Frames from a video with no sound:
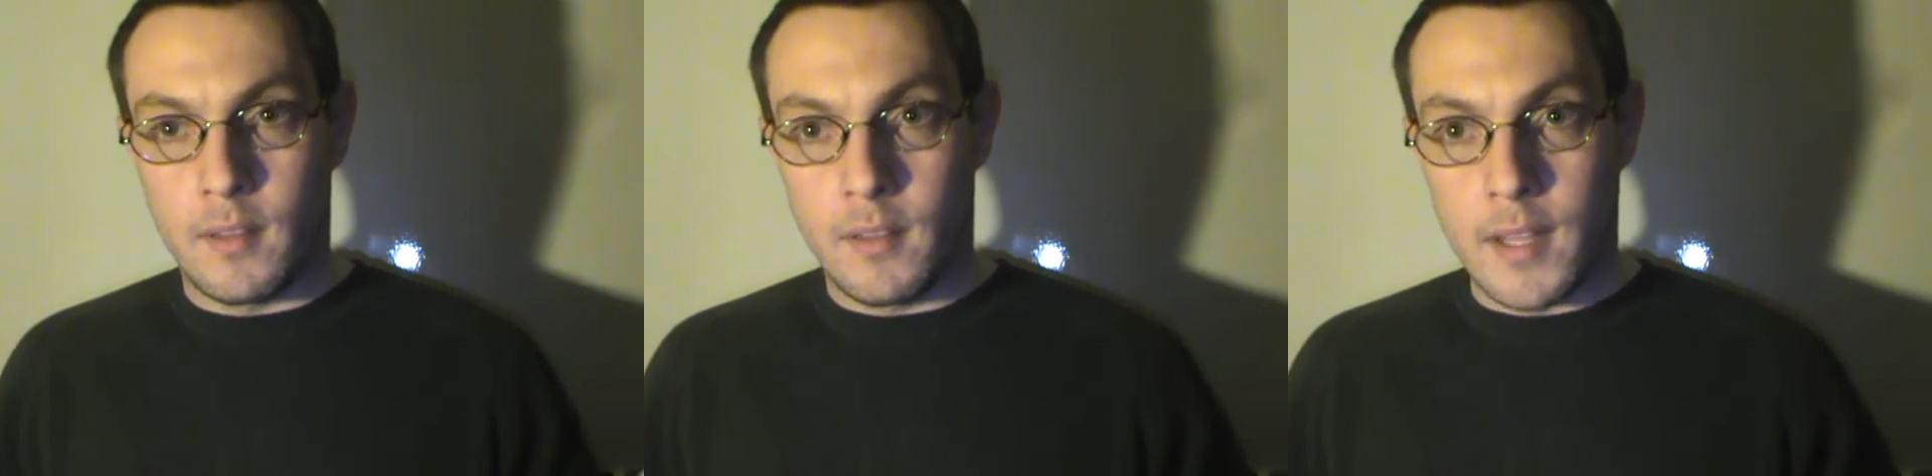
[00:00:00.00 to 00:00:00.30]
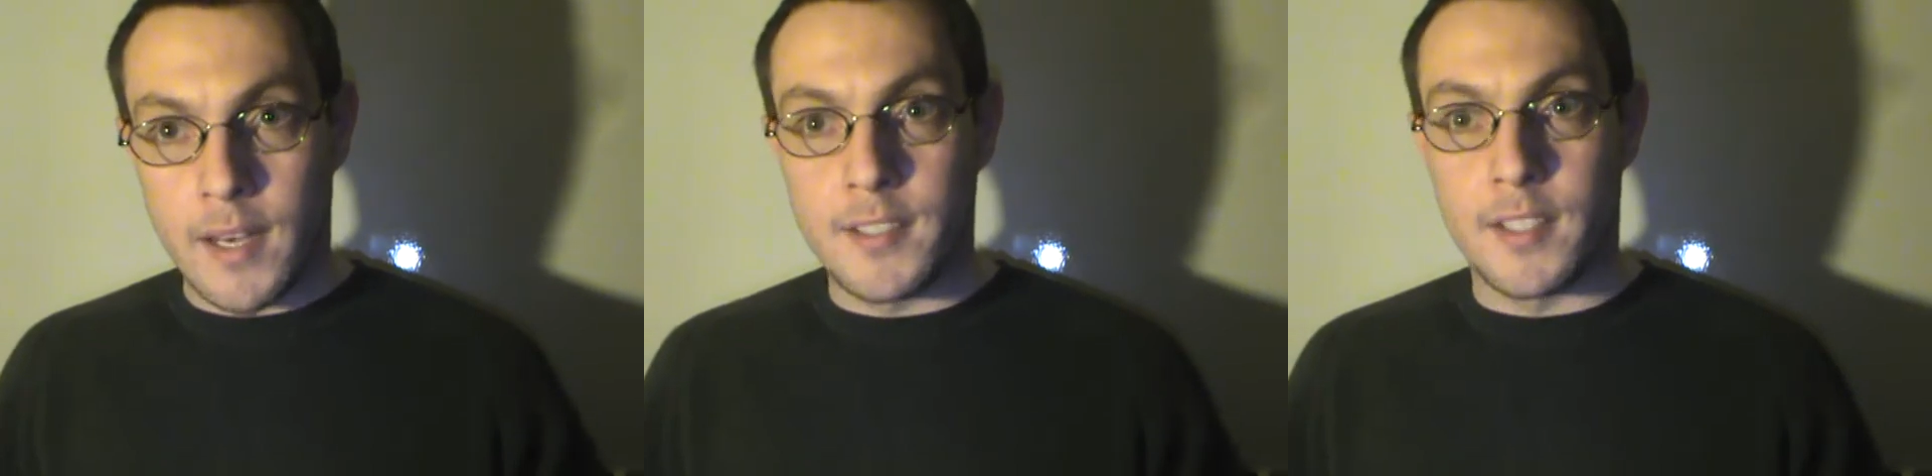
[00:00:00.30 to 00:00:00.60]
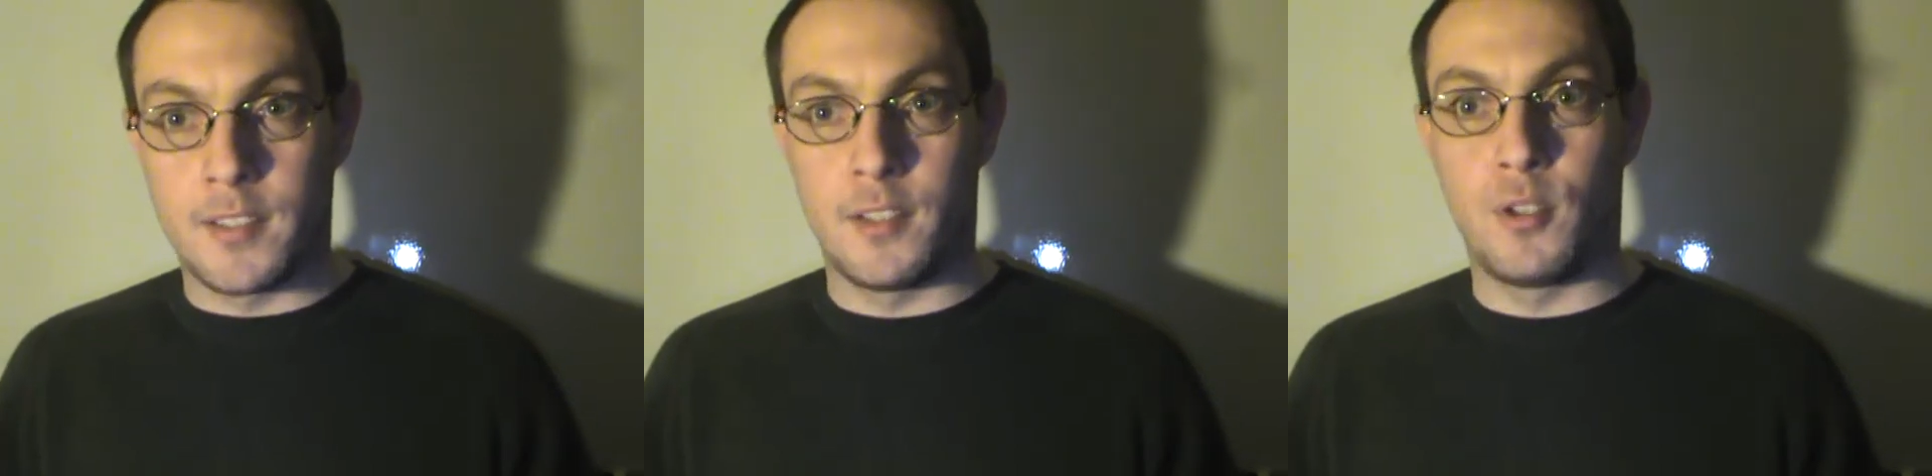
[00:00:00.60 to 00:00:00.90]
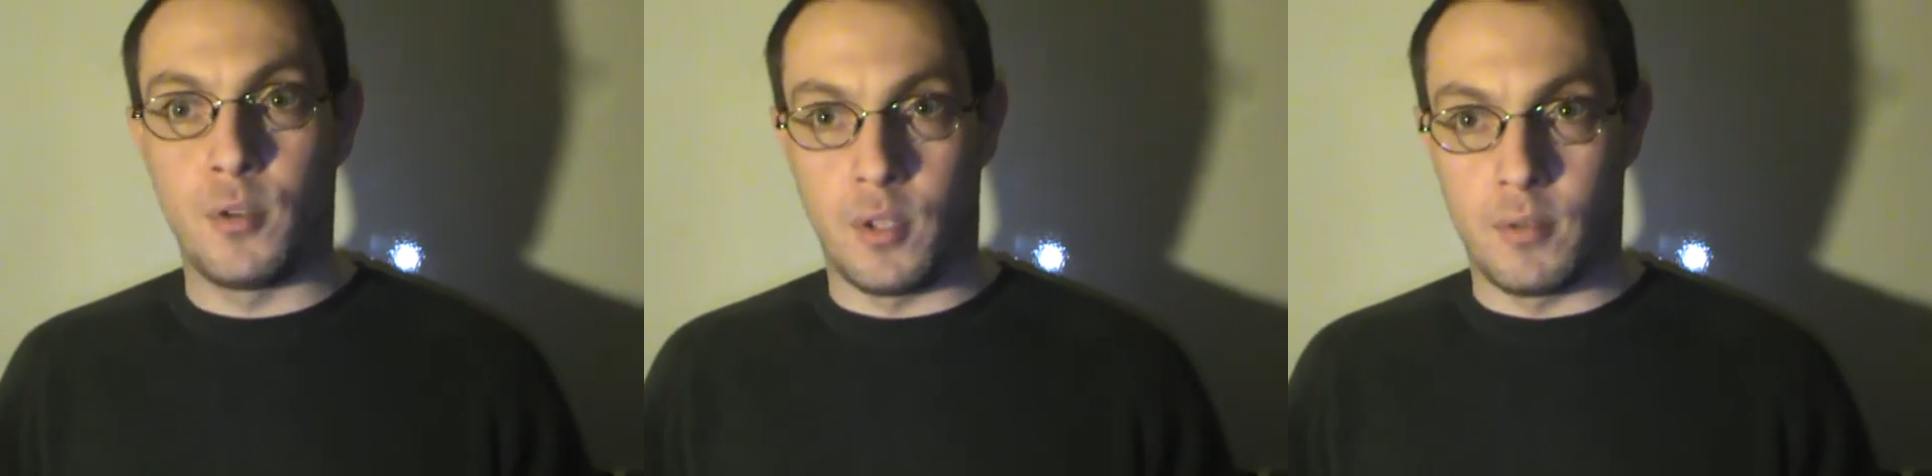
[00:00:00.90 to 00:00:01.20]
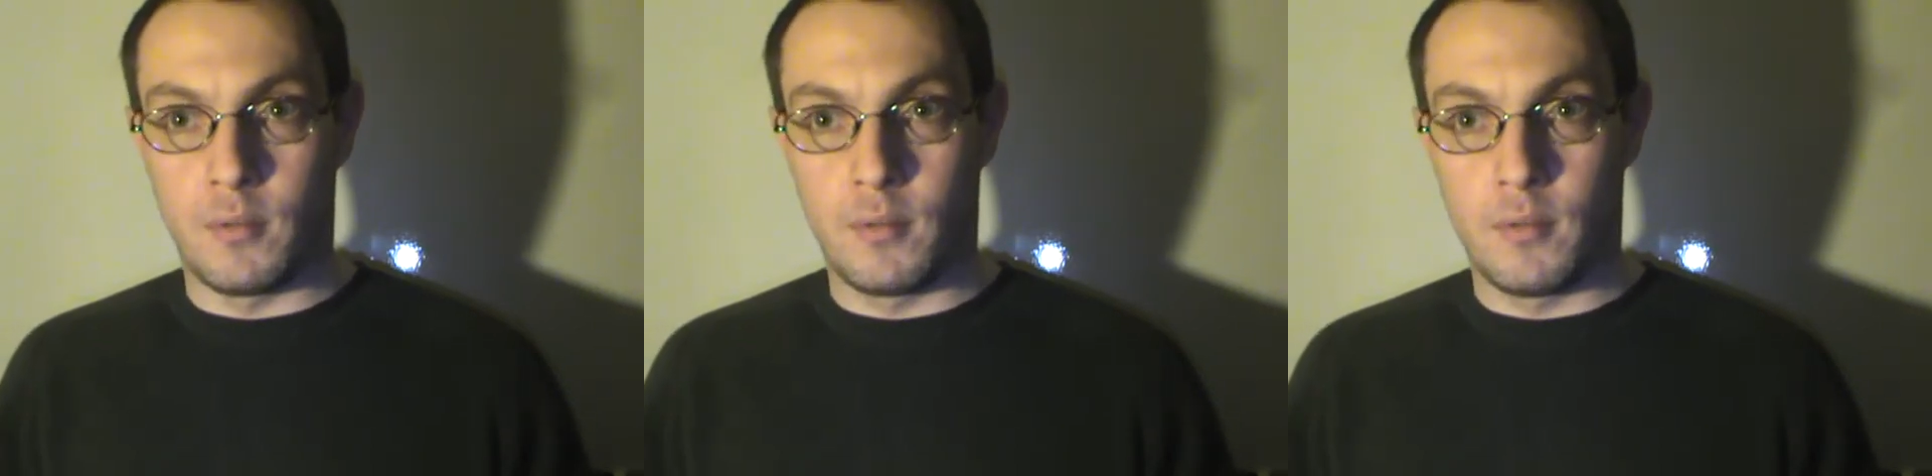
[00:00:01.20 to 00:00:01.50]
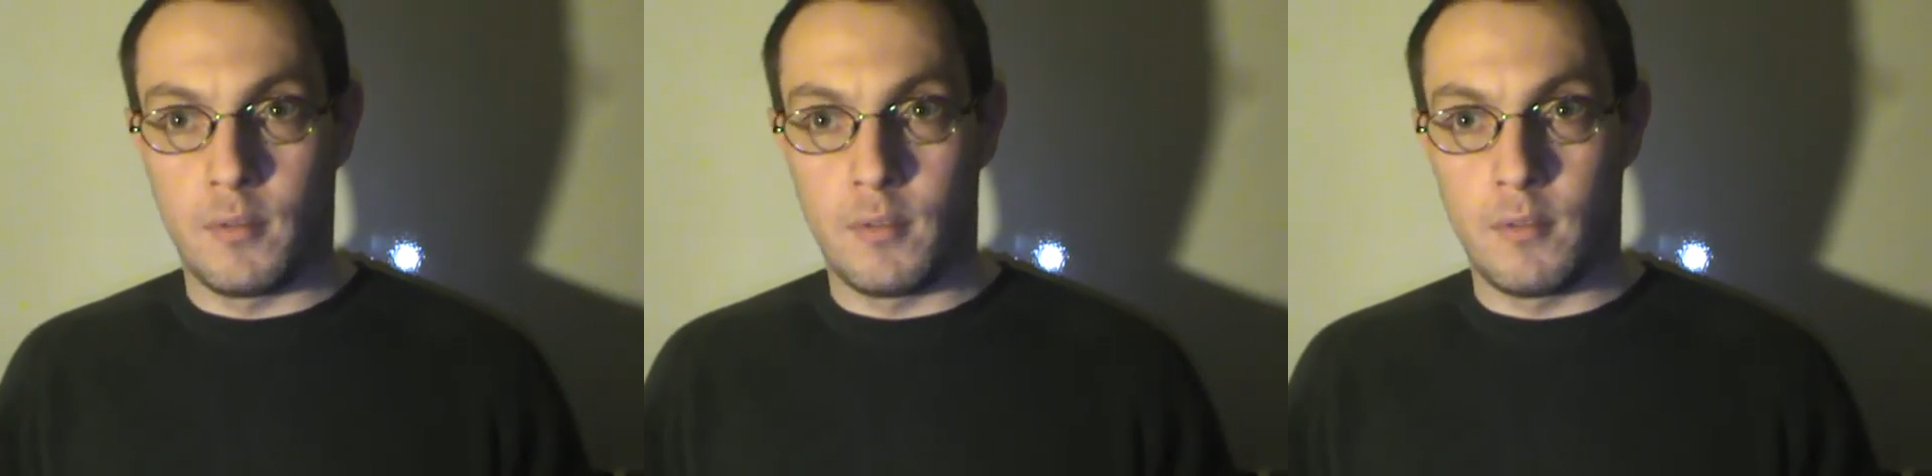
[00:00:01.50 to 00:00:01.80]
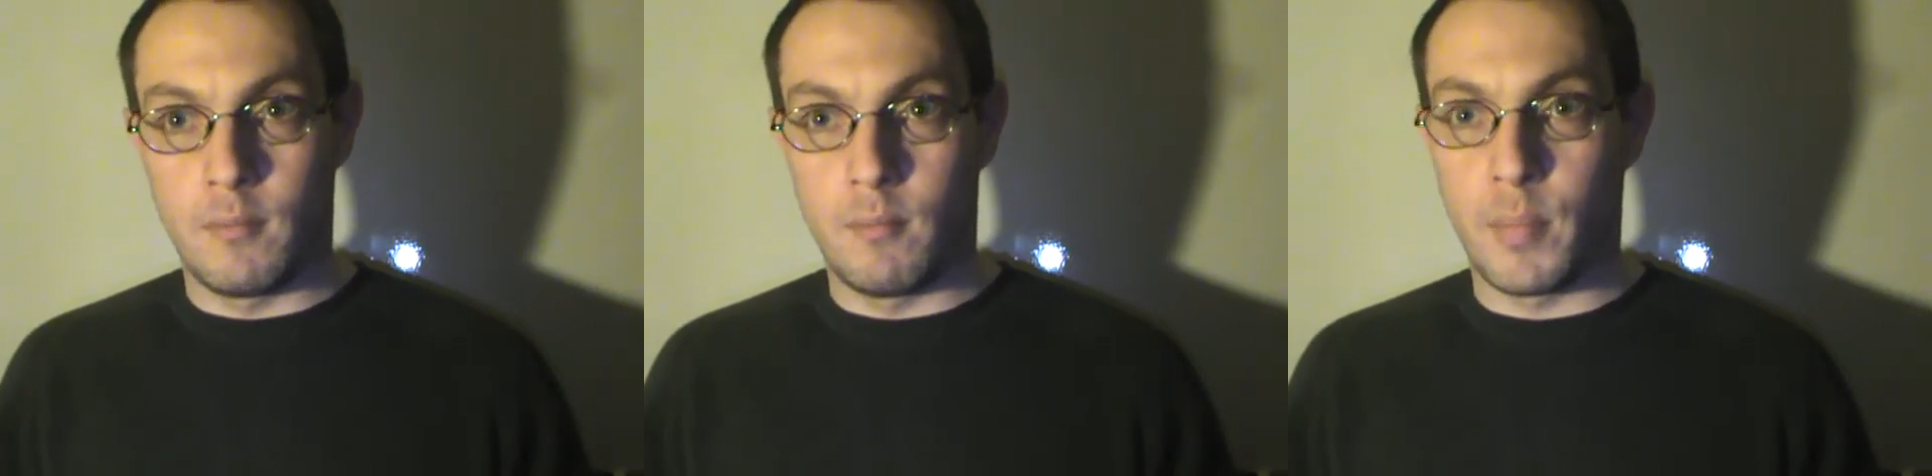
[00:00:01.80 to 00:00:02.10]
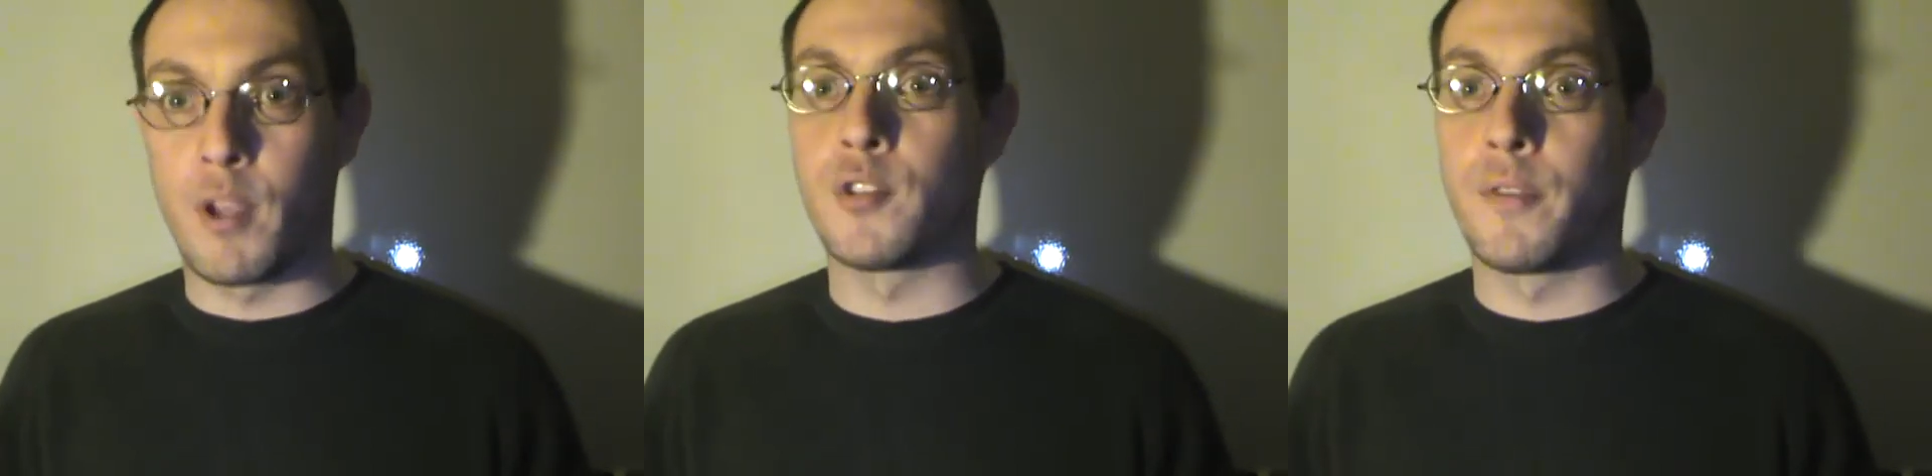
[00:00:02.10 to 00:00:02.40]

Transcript: that he sticks it to you. because